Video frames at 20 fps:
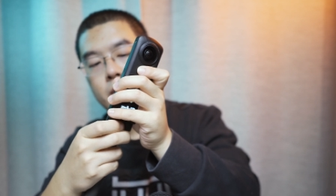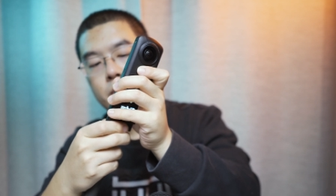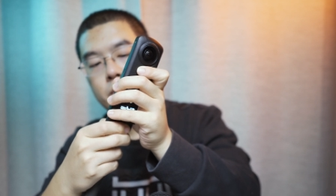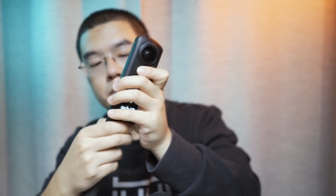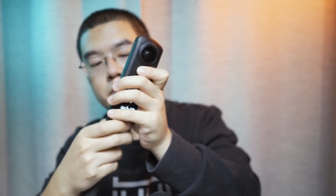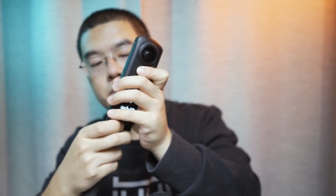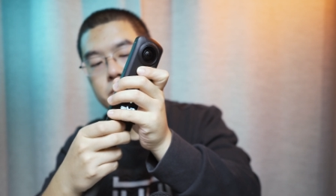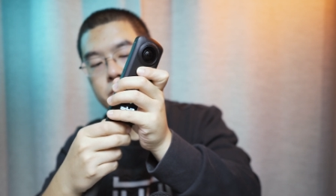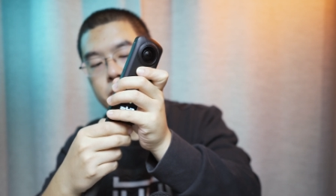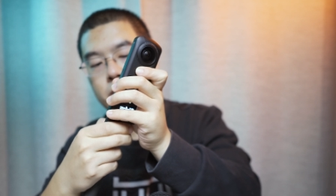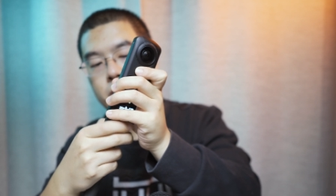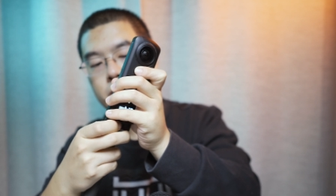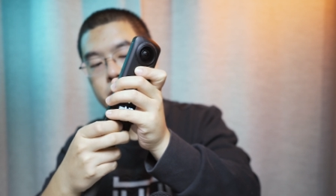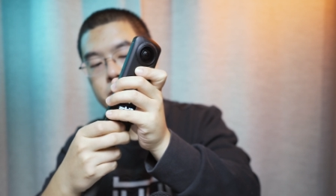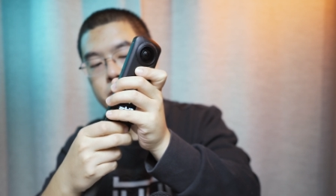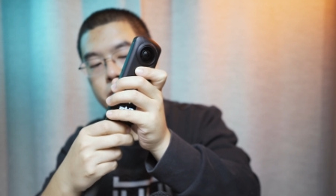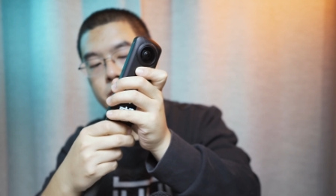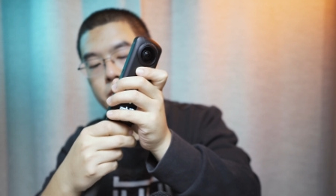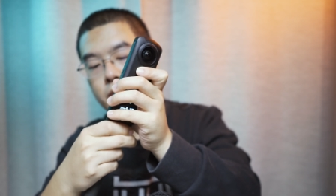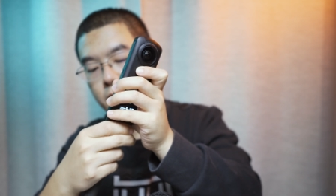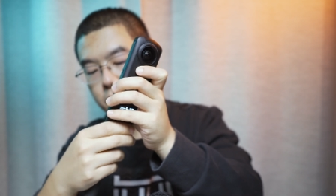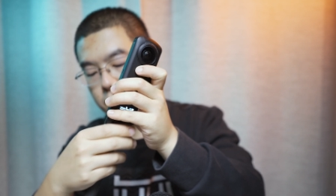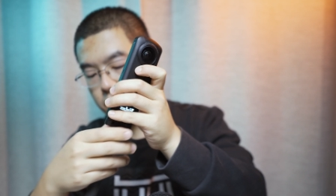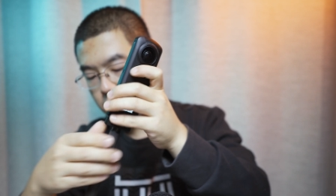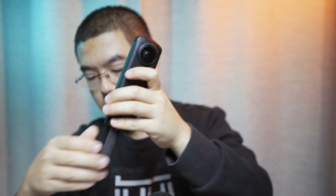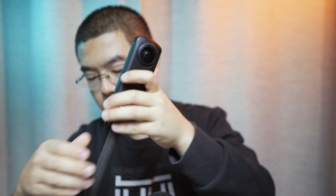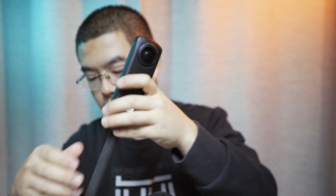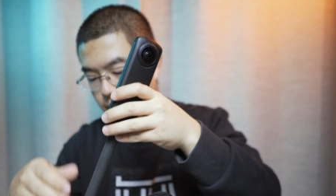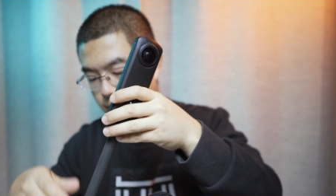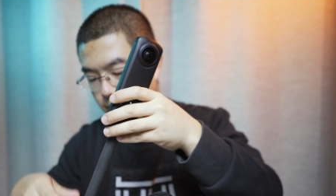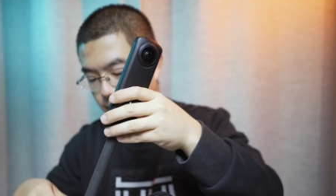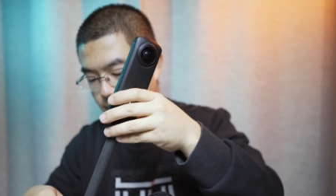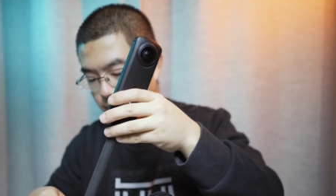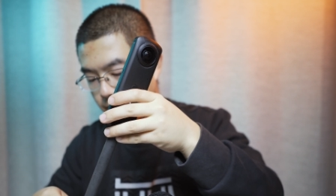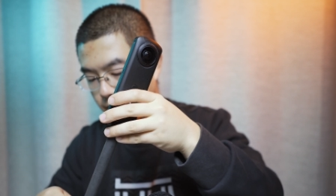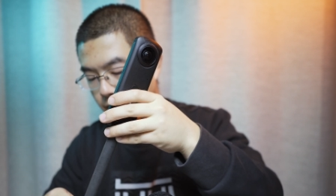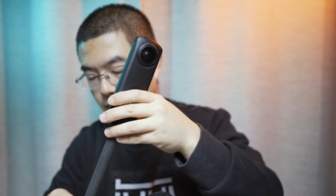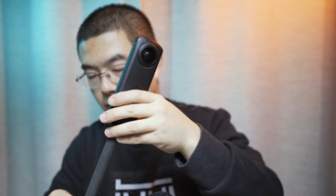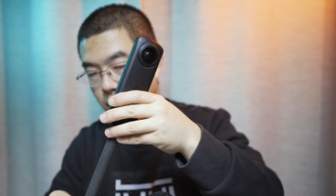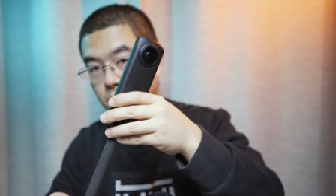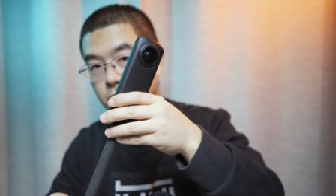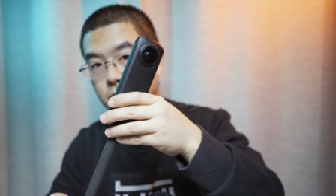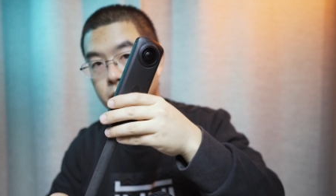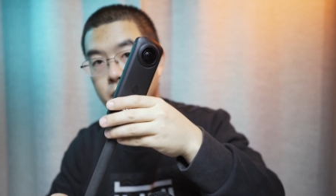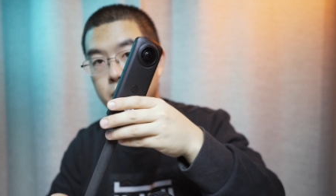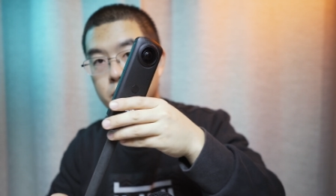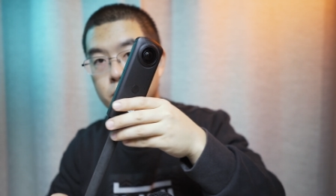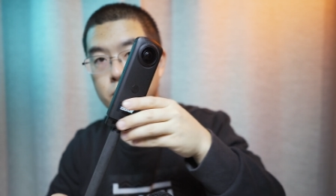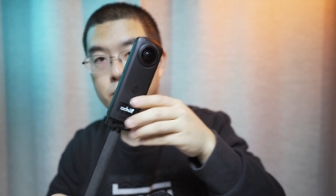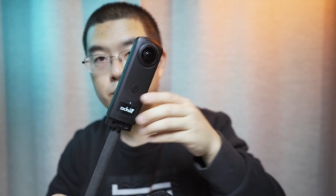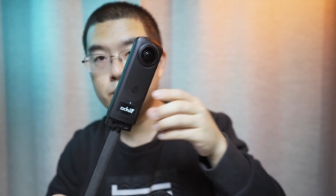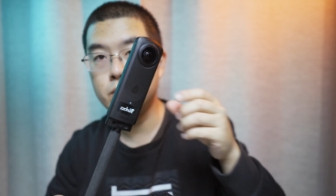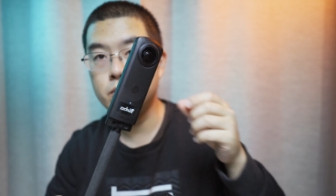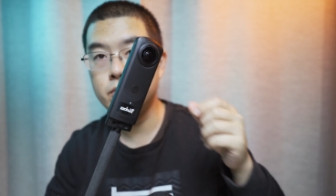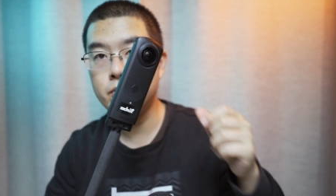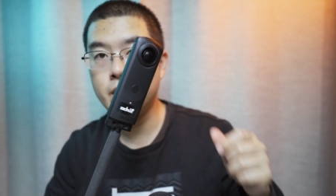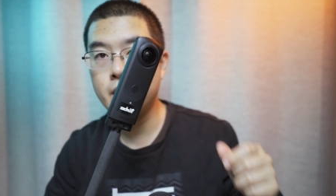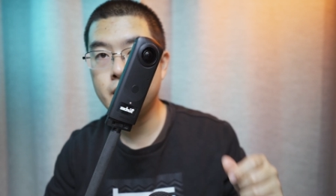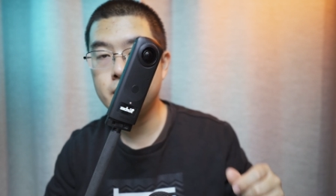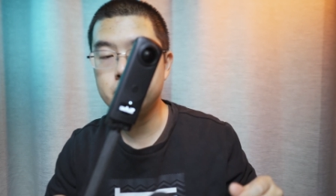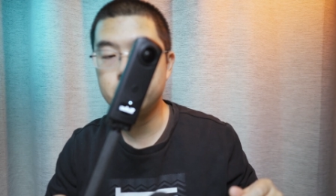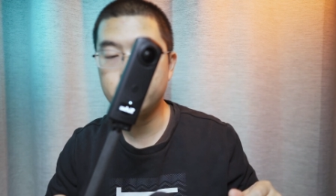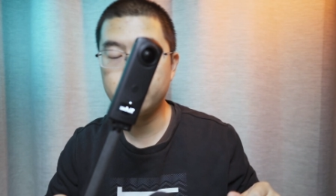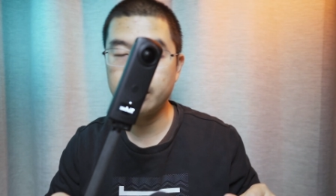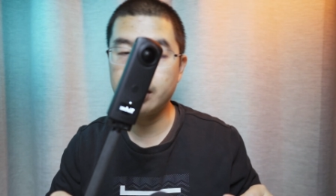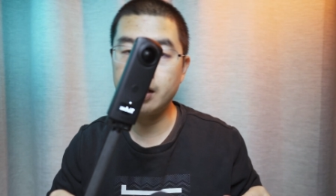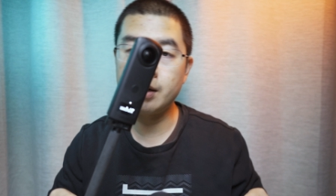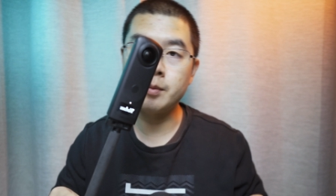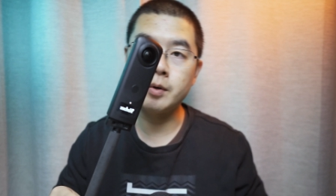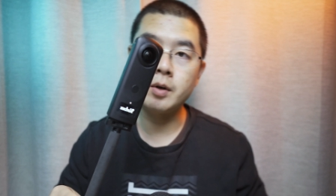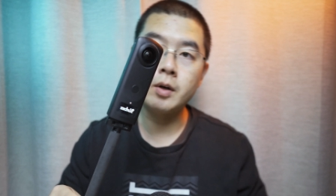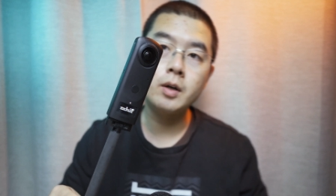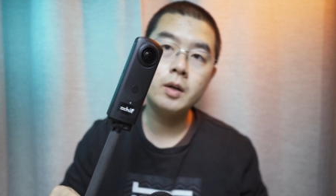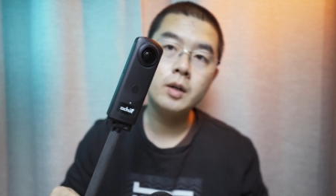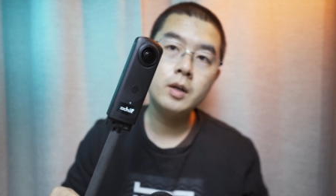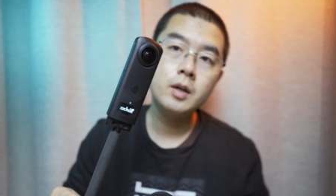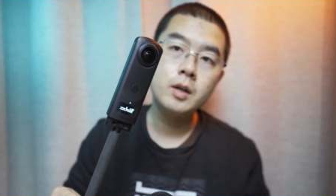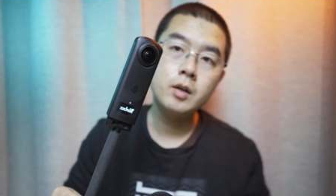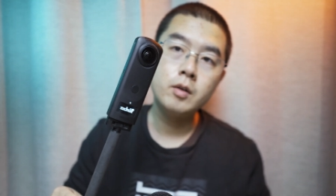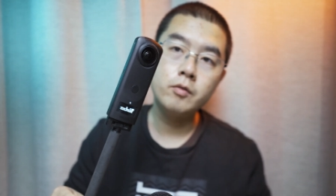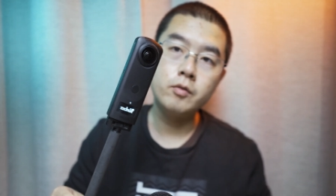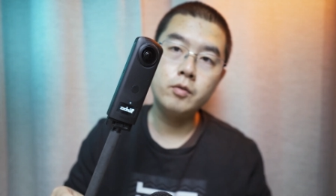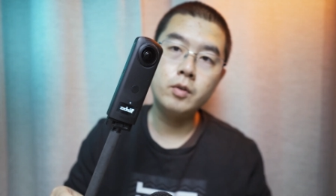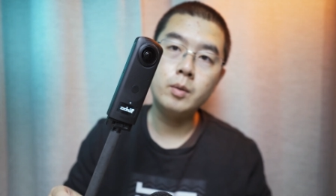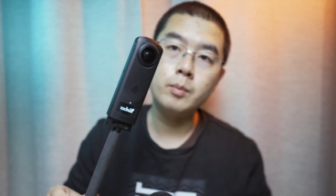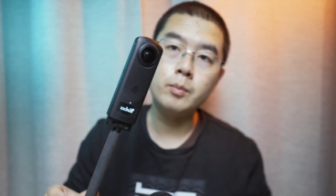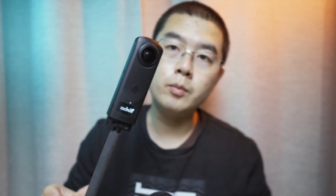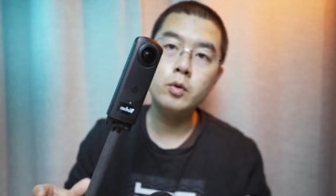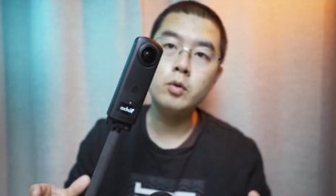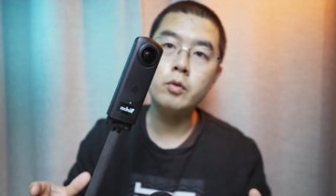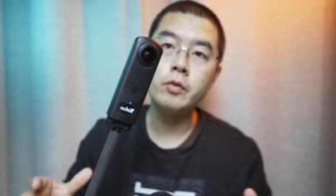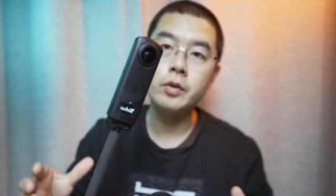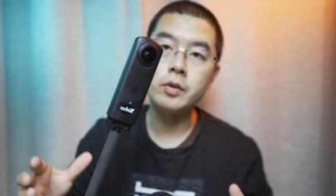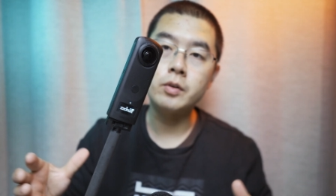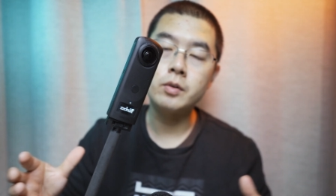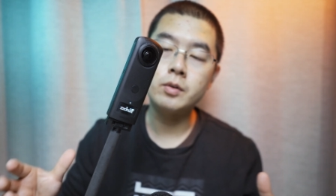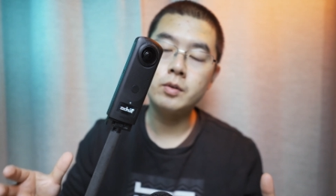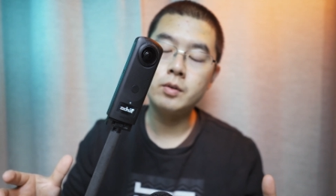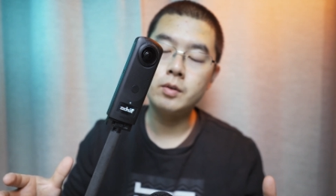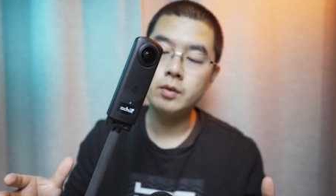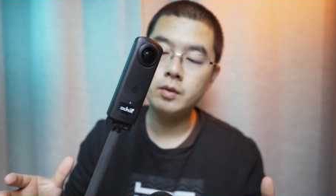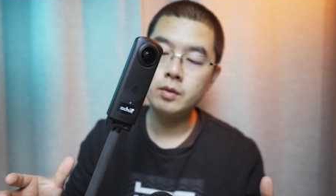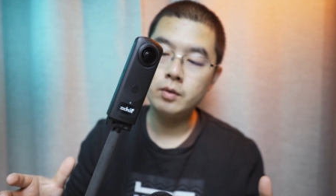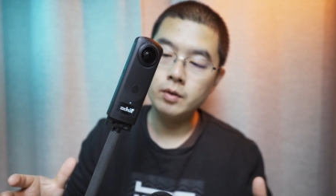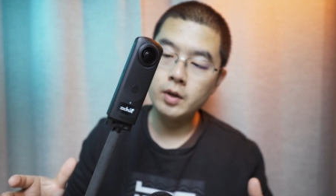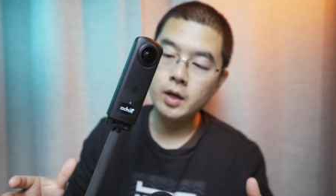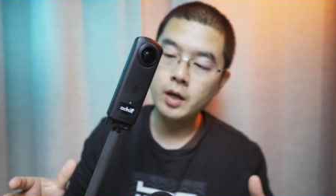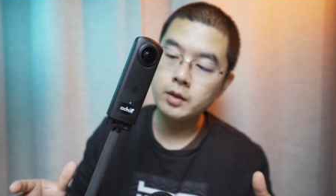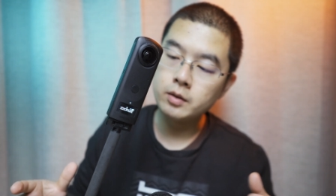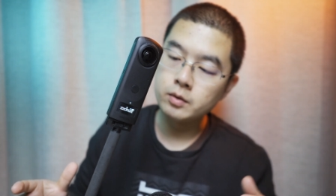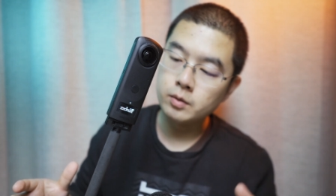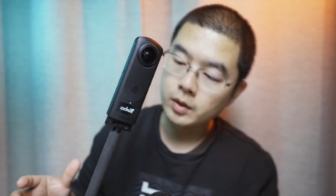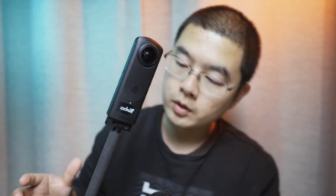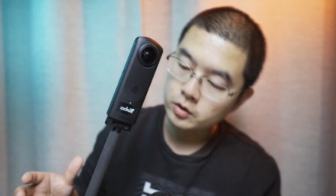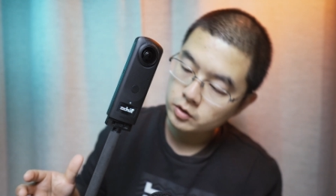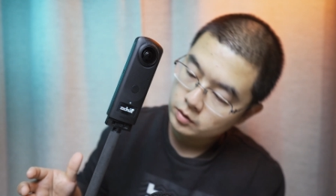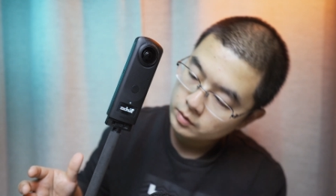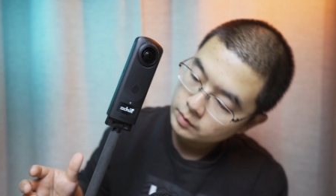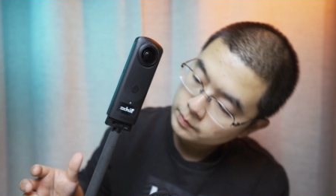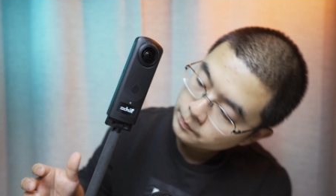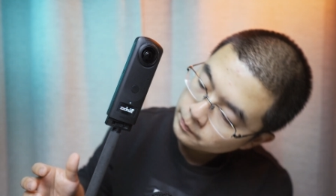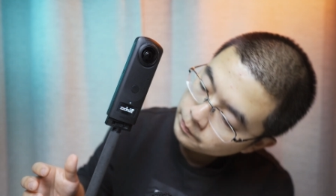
which there is nothing that could prevent the camera from moving to any direction.